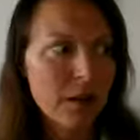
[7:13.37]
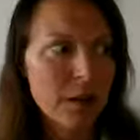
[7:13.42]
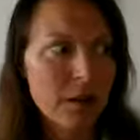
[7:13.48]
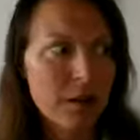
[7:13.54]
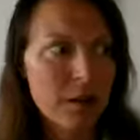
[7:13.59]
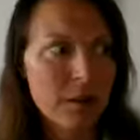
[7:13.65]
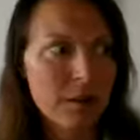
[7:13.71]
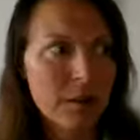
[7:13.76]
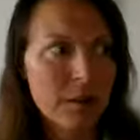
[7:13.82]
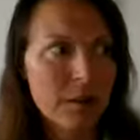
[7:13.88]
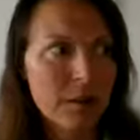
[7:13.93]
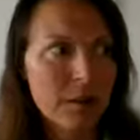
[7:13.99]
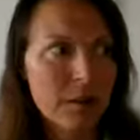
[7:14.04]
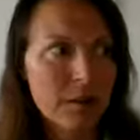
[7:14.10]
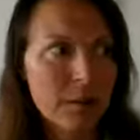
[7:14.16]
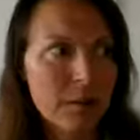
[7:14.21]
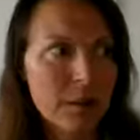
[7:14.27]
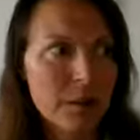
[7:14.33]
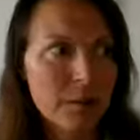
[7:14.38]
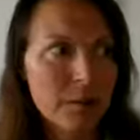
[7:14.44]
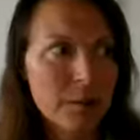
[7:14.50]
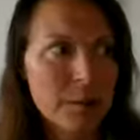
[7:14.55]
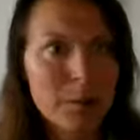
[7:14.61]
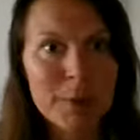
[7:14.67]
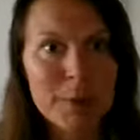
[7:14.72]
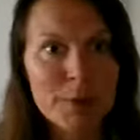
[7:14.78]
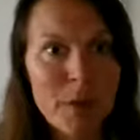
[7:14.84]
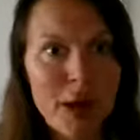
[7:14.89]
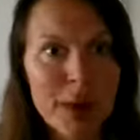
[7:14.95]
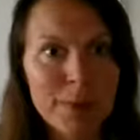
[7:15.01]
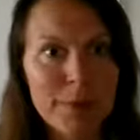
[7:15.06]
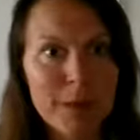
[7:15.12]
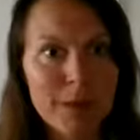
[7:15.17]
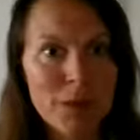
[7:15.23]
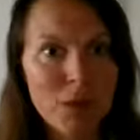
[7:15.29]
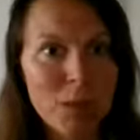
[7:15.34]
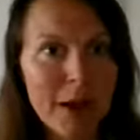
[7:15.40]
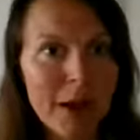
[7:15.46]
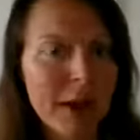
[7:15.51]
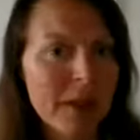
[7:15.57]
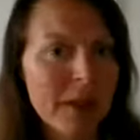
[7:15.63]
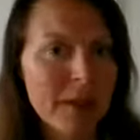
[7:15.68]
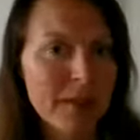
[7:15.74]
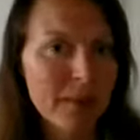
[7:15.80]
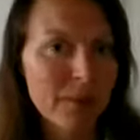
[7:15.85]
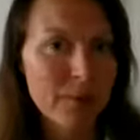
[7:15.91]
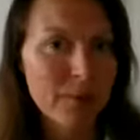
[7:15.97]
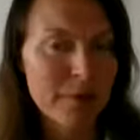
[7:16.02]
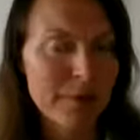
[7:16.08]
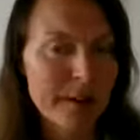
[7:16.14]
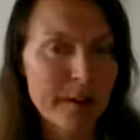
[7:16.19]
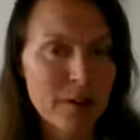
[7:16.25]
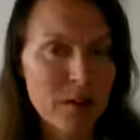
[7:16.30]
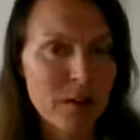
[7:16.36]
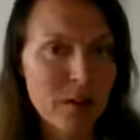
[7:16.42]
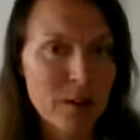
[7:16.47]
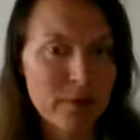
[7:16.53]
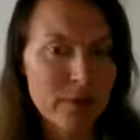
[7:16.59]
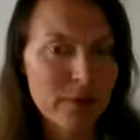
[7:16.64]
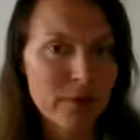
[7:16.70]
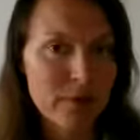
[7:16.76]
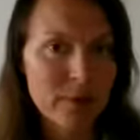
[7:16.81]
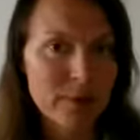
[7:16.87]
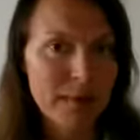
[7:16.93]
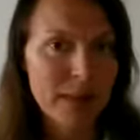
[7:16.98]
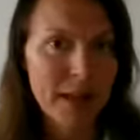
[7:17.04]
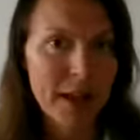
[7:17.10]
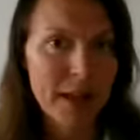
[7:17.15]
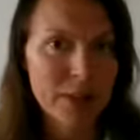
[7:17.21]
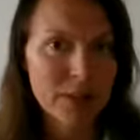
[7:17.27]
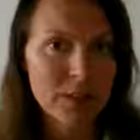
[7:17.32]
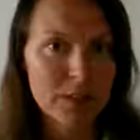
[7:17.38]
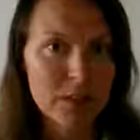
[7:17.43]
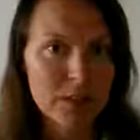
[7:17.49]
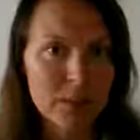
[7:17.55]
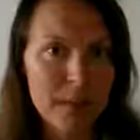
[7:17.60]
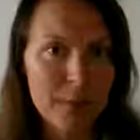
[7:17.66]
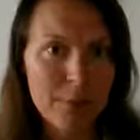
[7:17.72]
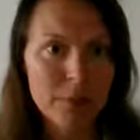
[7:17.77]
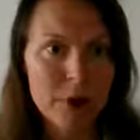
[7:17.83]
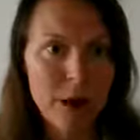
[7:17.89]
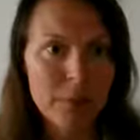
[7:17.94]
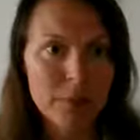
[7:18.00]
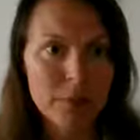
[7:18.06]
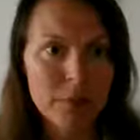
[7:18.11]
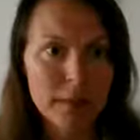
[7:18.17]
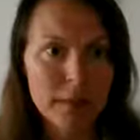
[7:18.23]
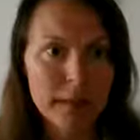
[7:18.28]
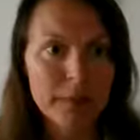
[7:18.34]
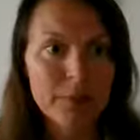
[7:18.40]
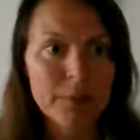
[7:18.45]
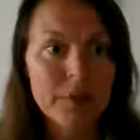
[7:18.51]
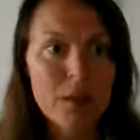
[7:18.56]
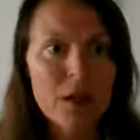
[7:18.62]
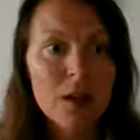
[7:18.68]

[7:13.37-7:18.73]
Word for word: uh, booby traps in the way that prevent our liver from being able to do that properly.